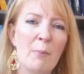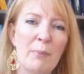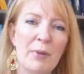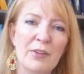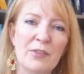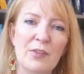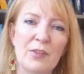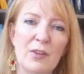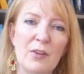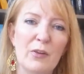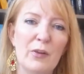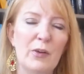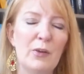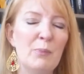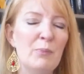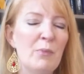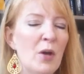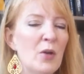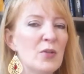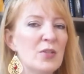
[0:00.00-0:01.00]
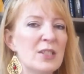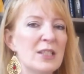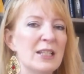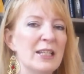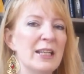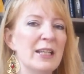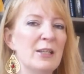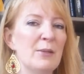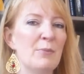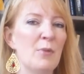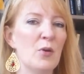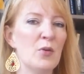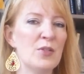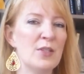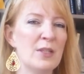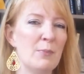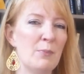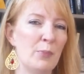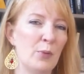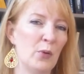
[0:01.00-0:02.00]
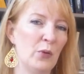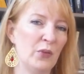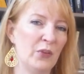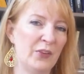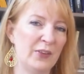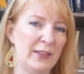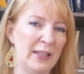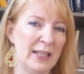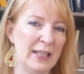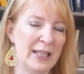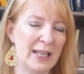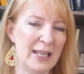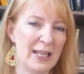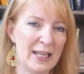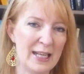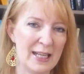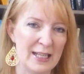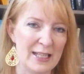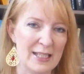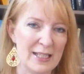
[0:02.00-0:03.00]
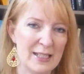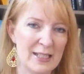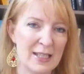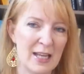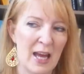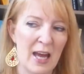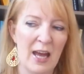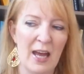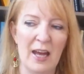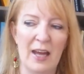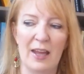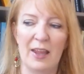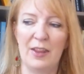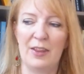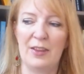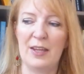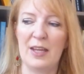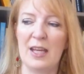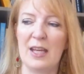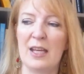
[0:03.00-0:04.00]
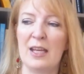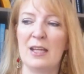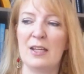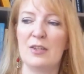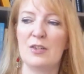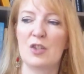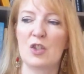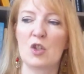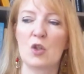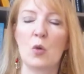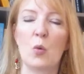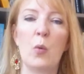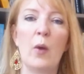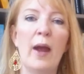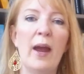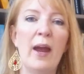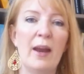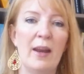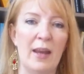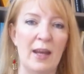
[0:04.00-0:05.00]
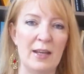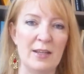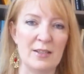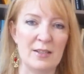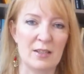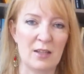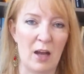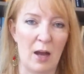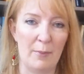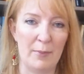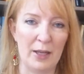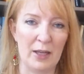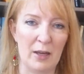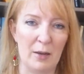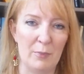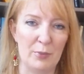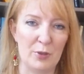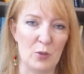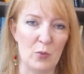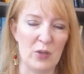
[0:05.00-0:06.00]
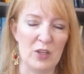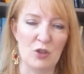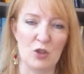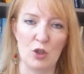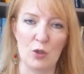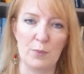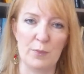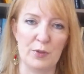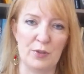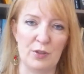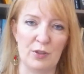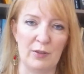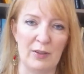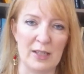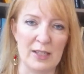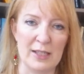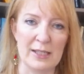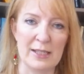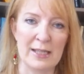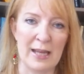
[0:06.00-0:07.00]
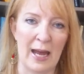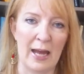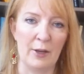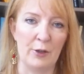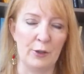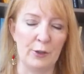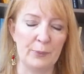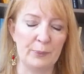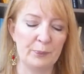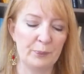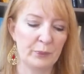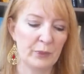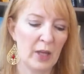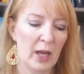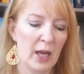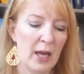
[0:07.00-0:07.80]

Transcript: But mostly, the most important thing is the square that is coming up between Jupiter and Saturn.